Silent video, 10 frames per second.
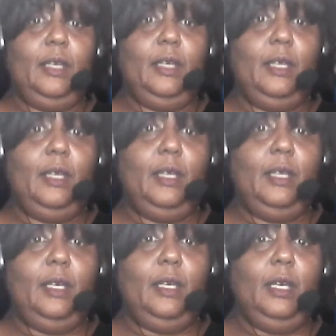and then
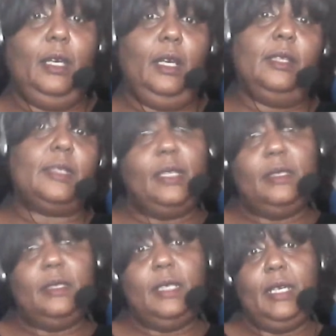
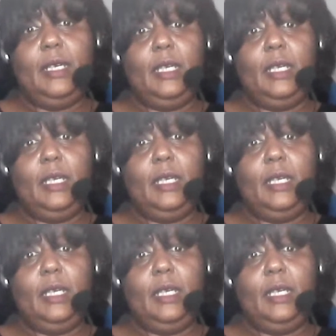Sunday,